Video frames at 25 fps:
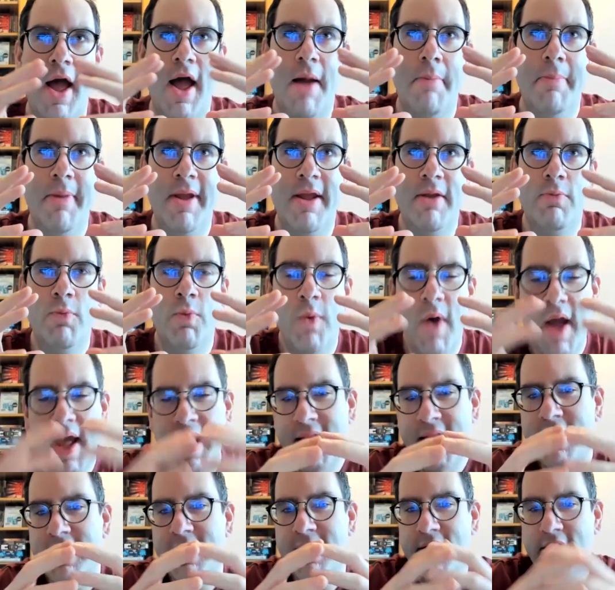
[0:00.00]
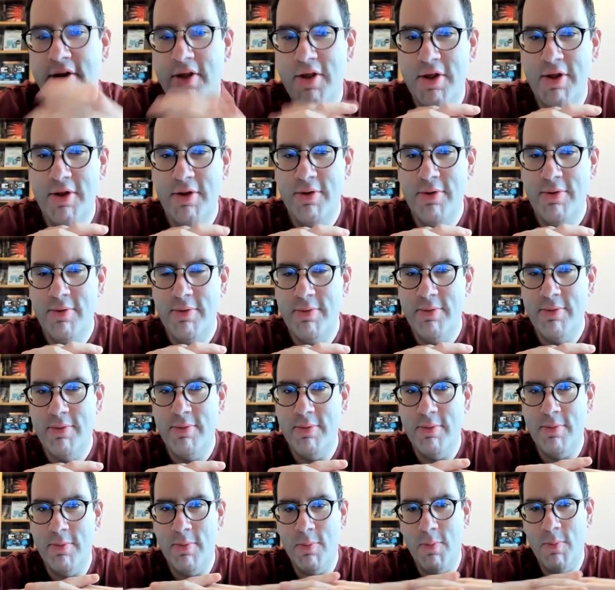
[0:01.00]
I mean, when did
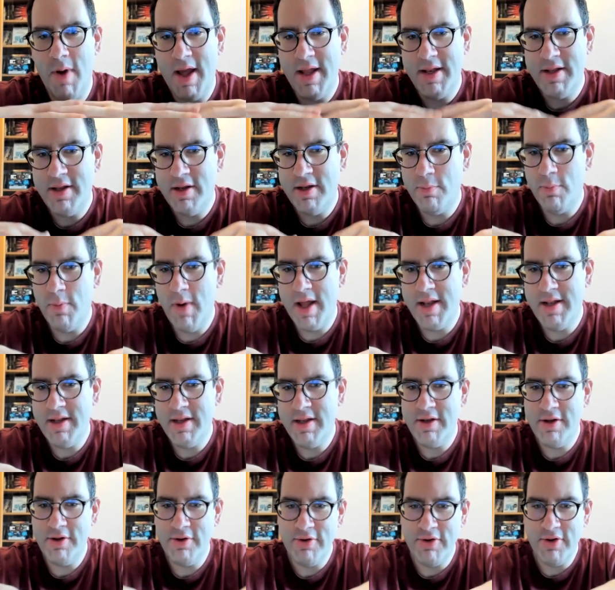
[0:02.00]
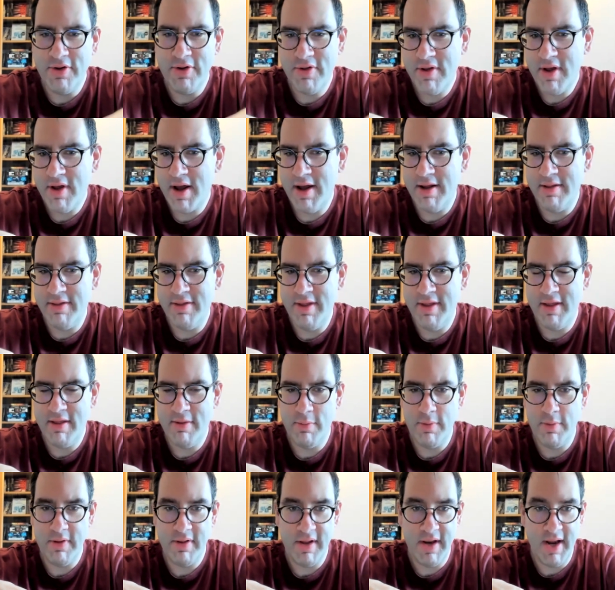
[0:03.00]
you decide
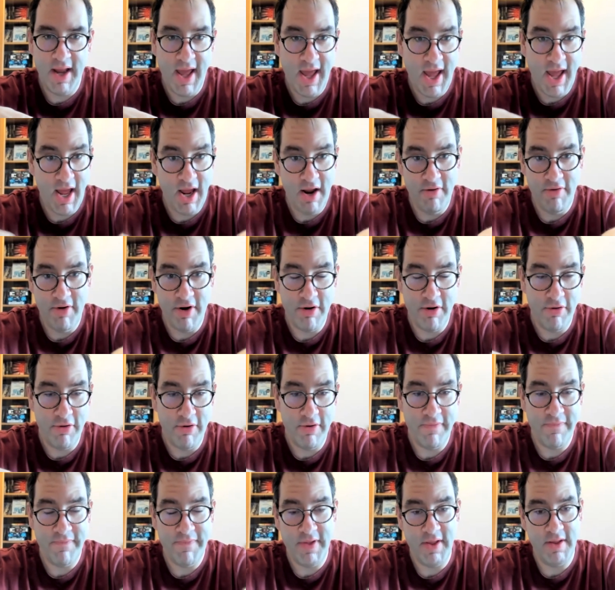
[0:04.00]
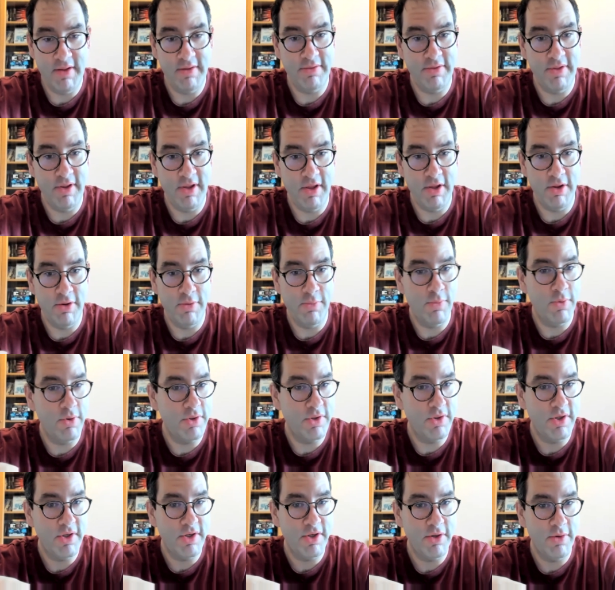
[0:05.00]
this was an area or a field that you
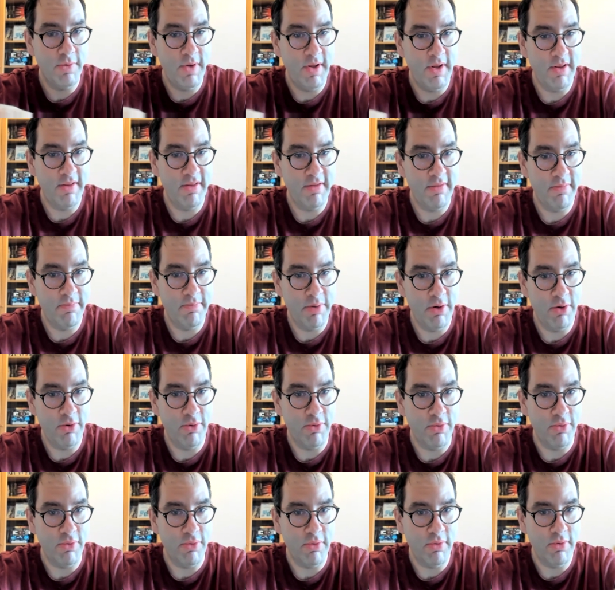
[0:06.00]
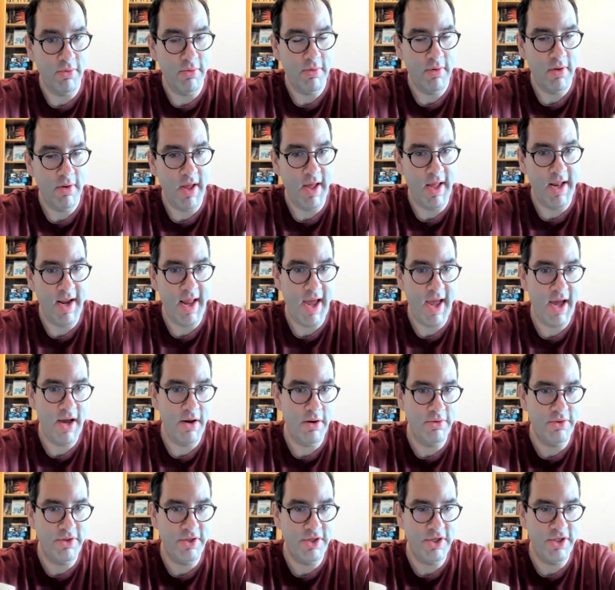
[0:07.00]
wanted to explore, and
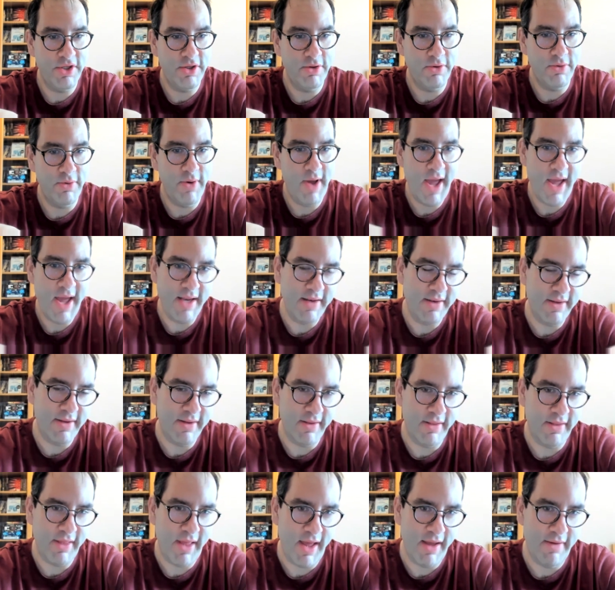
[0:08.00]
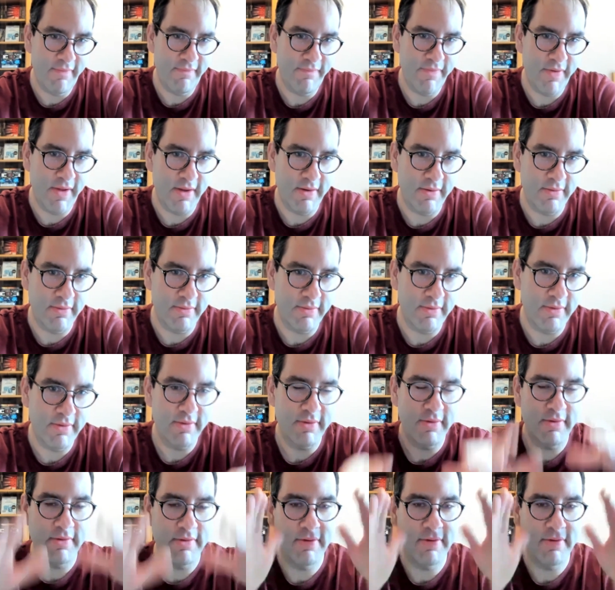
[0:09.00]
how did you enter that field?